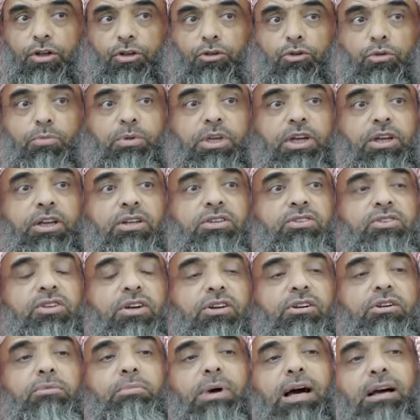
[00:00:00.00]
to be
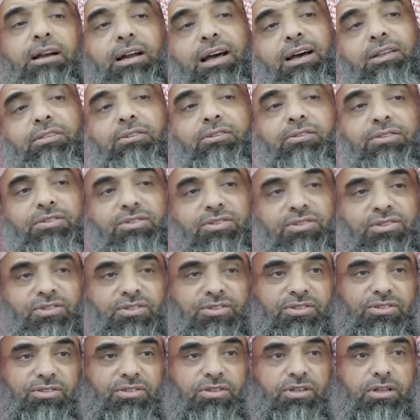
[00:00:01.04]
concerned about
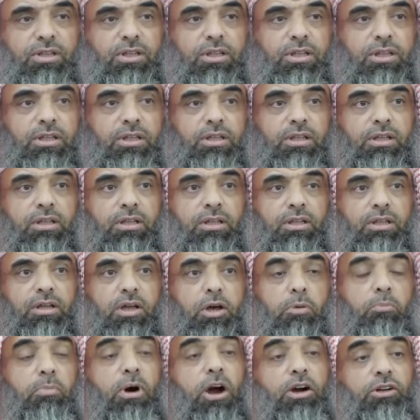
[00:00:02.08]
others,
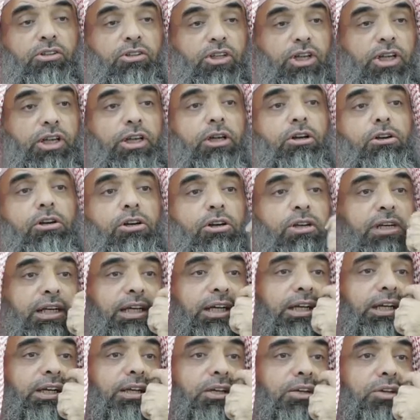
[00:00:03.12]

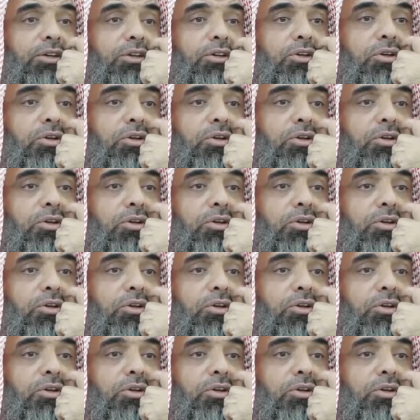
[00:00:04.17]
particularly